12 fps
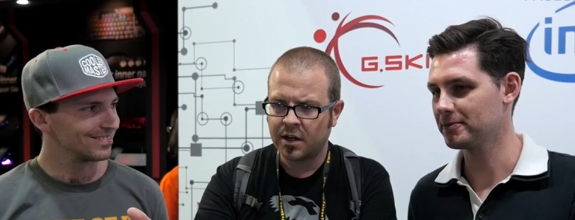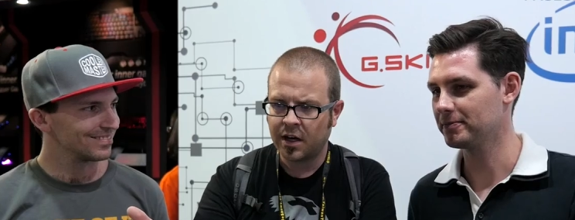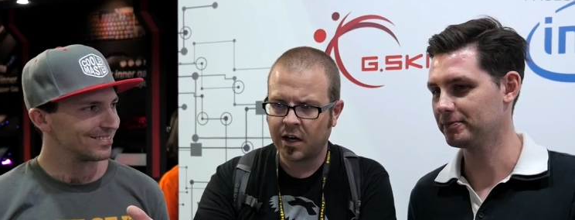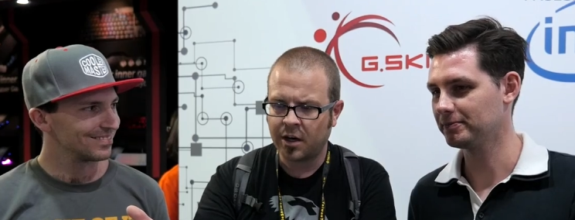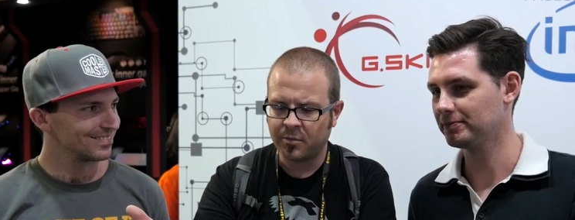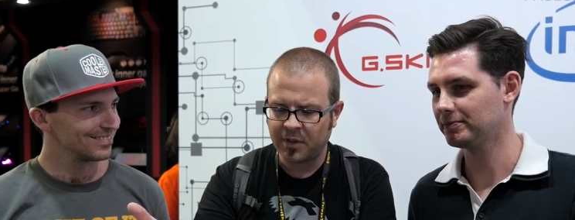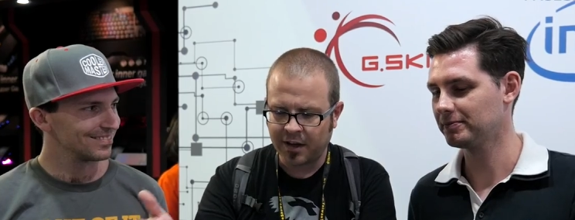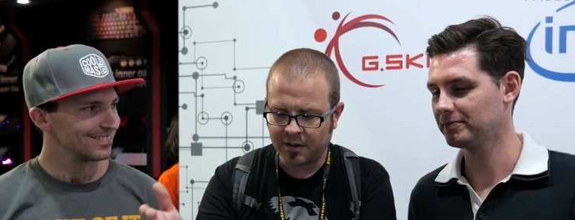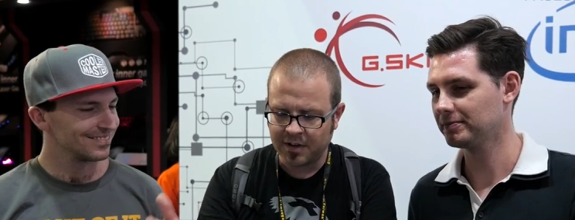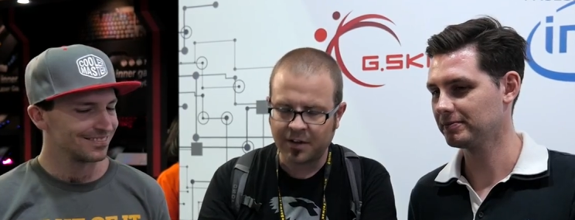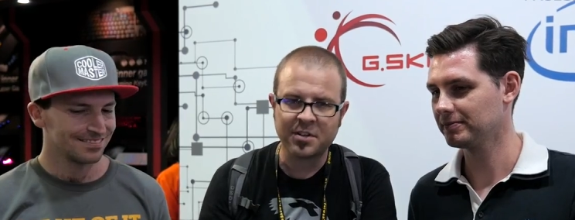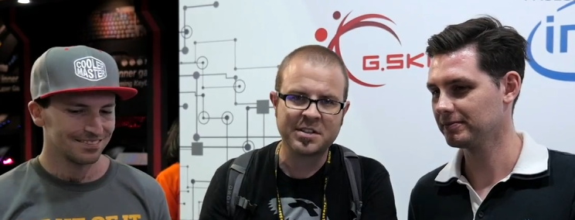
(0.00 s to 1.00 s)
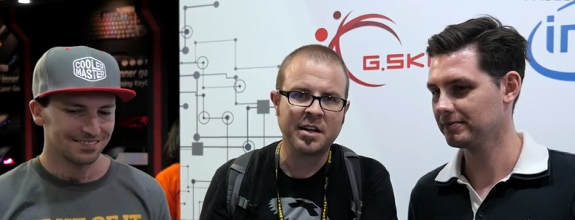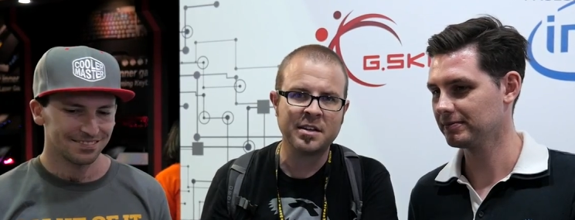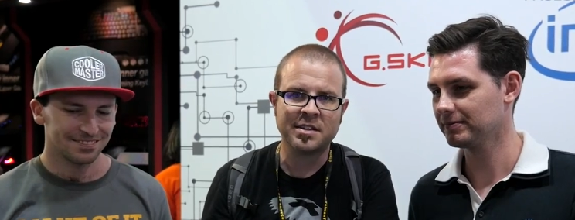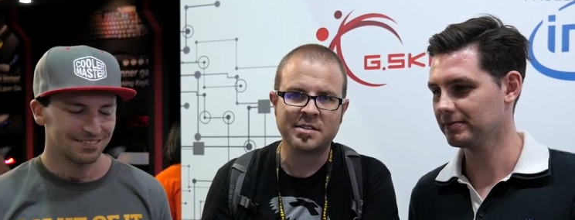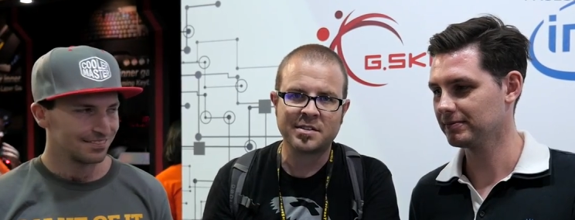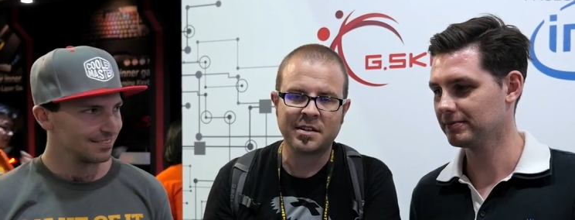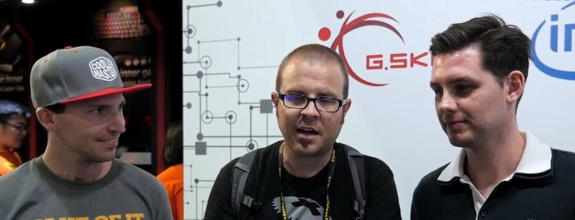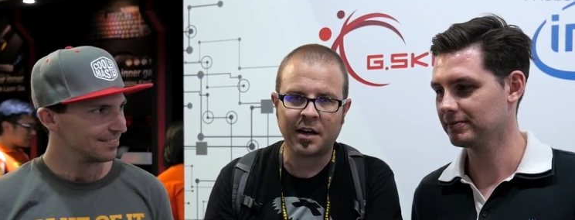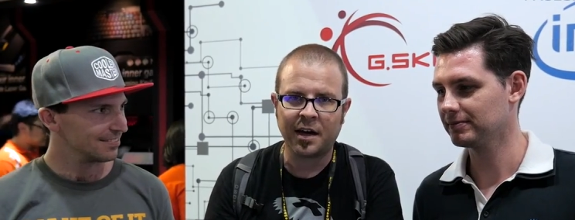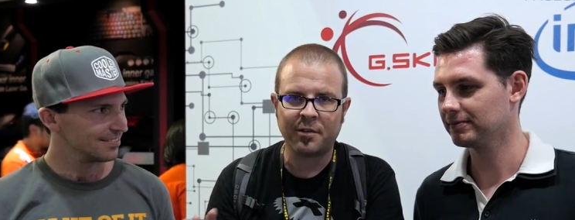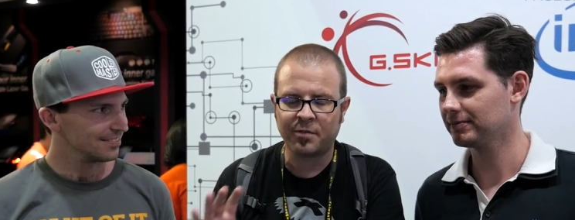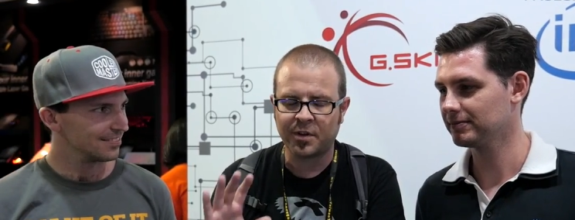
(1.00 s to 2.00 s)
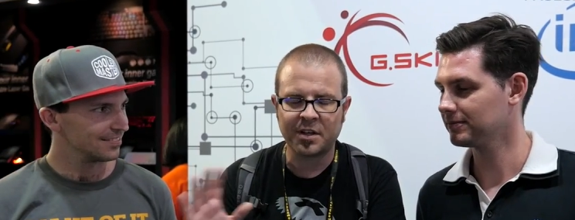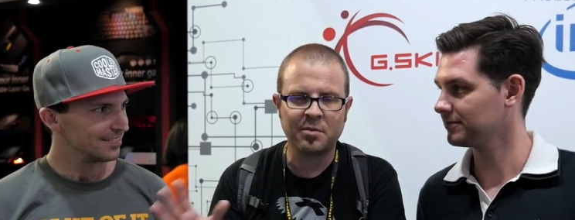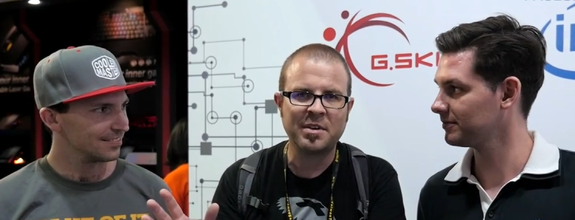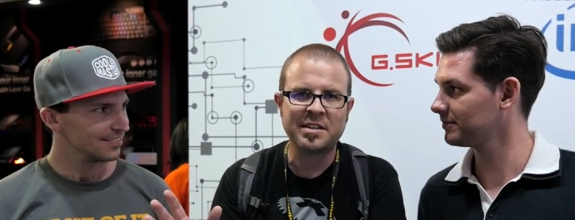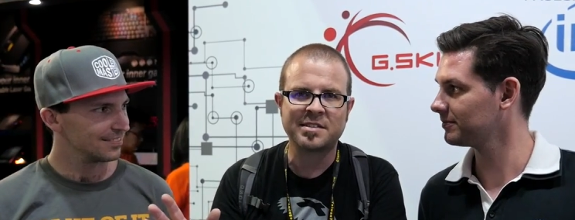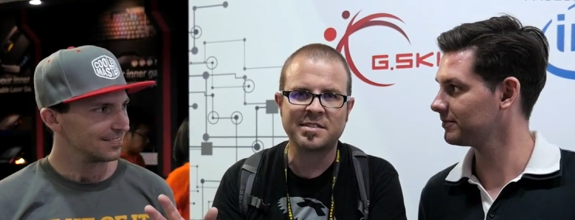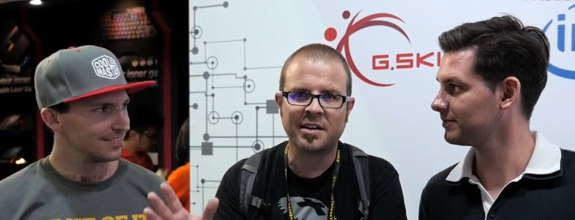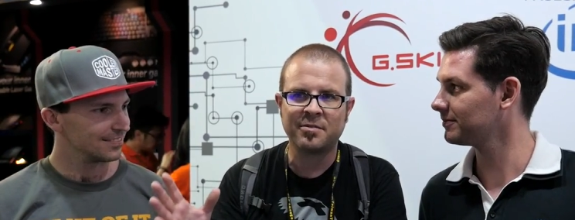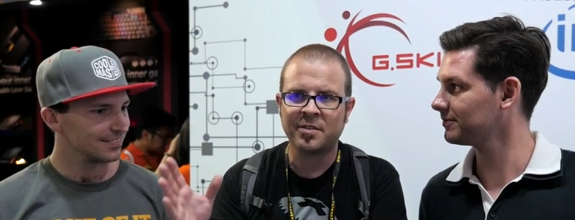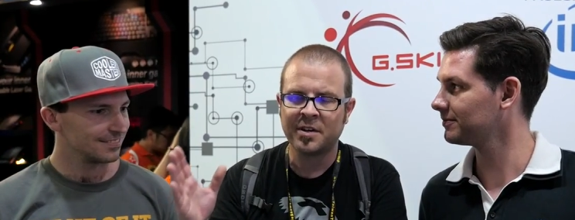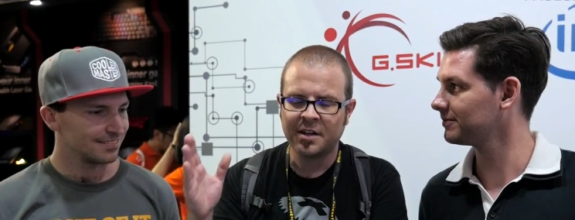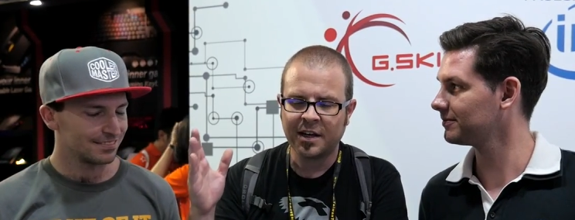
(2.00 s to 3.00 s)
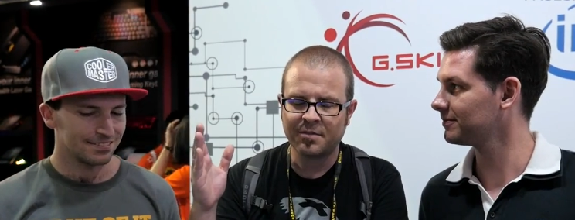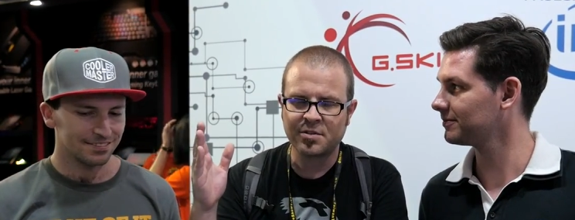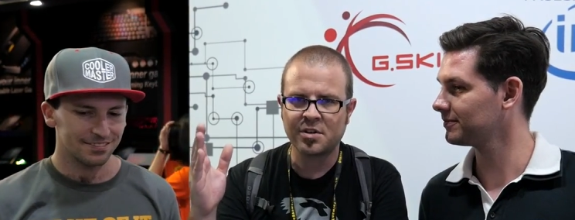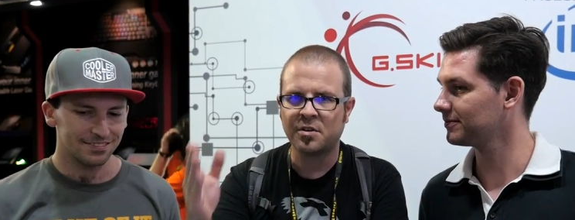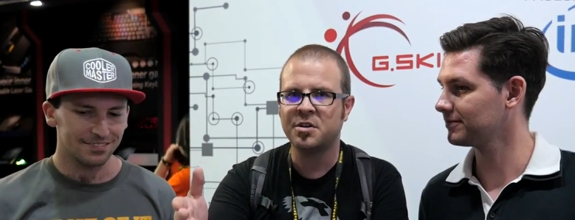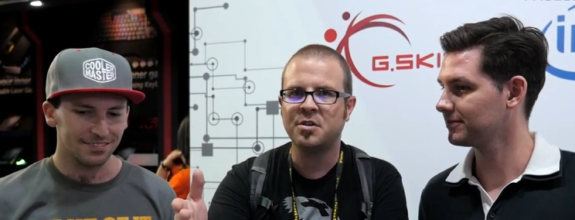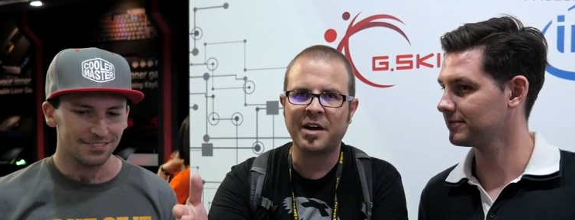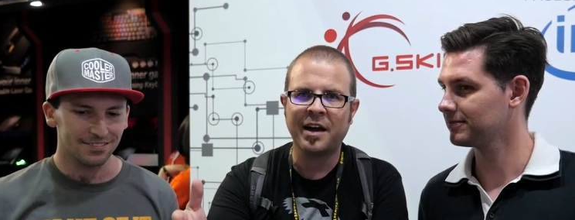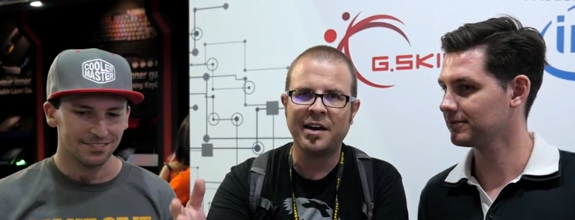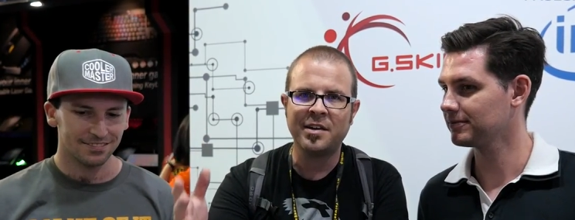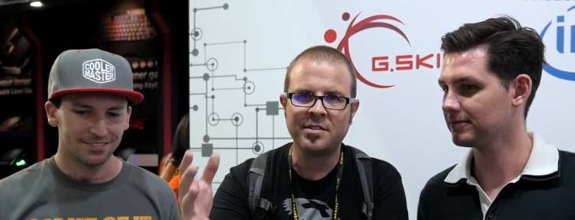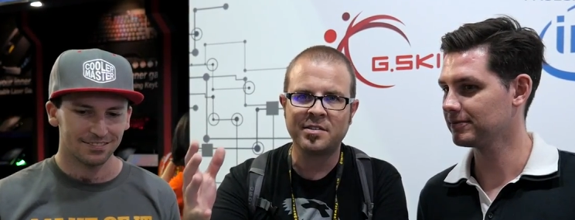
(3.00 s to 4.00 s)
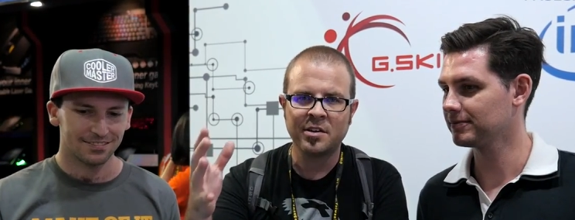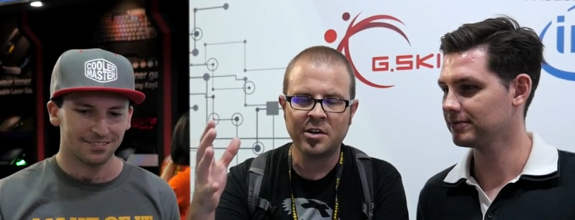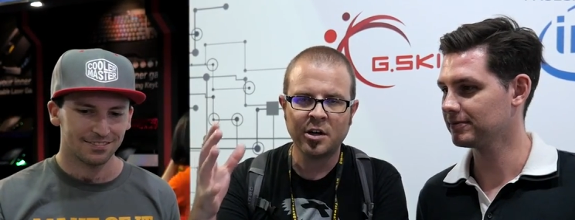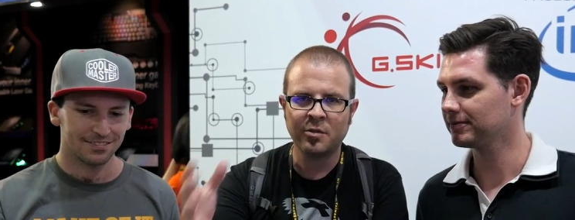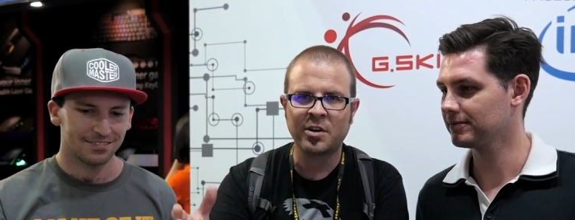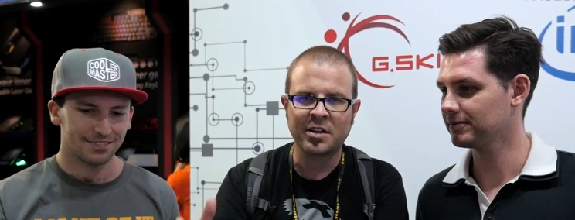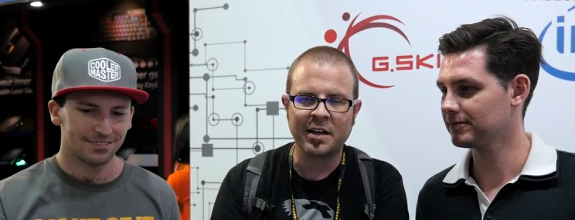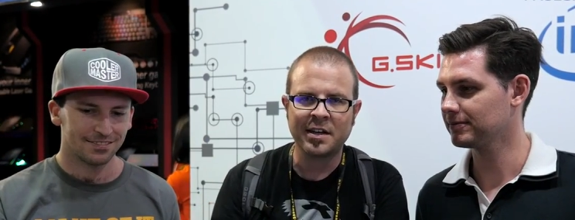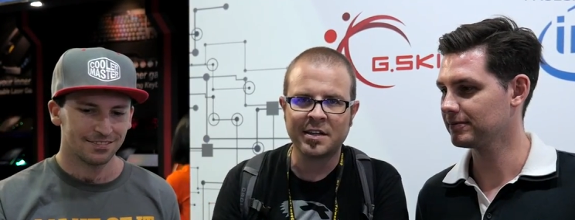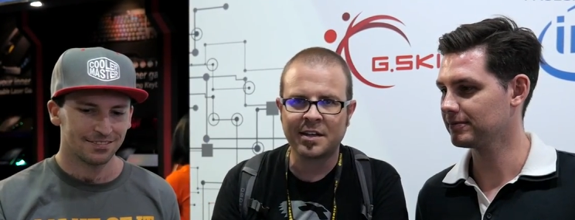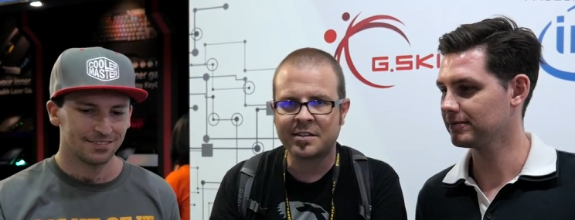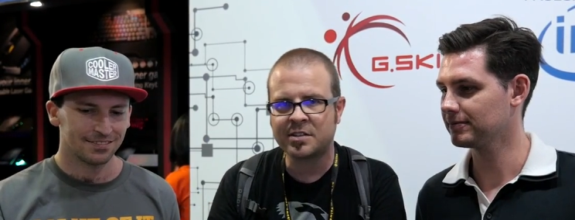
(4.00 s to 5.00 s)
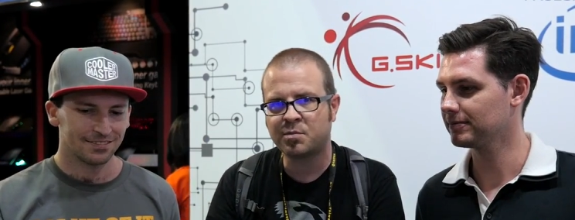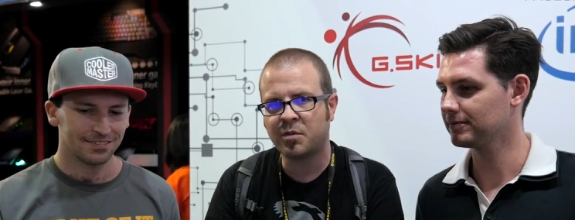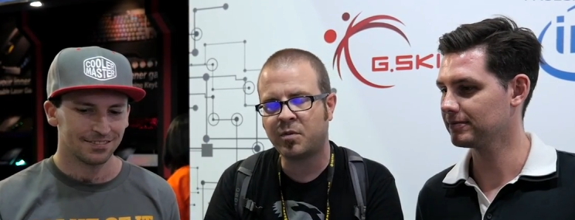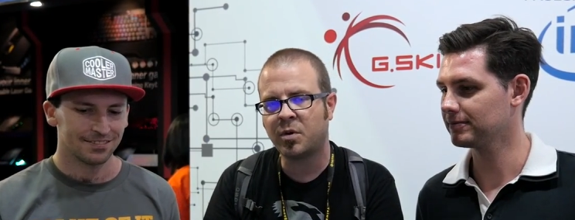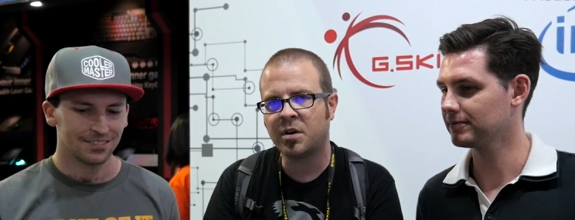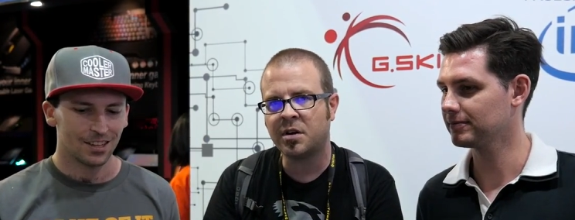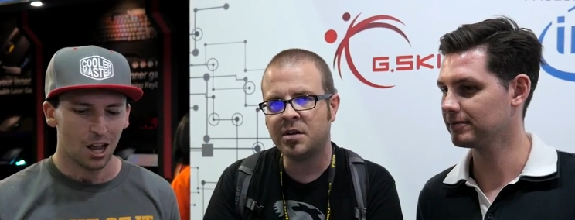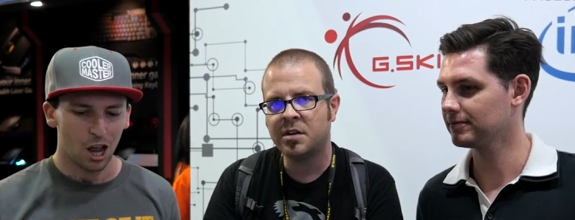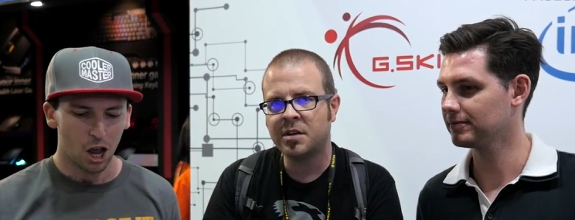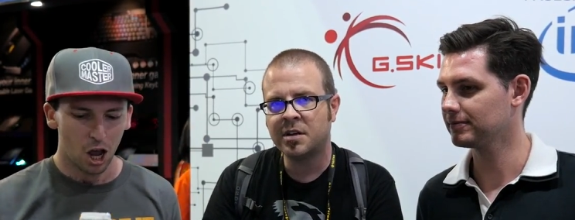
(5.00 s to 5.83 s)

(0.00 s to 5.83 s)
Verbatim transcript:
Speaker 1: Now, I've never done this, and I fully admit this. I've shown you guys overclocking like this before,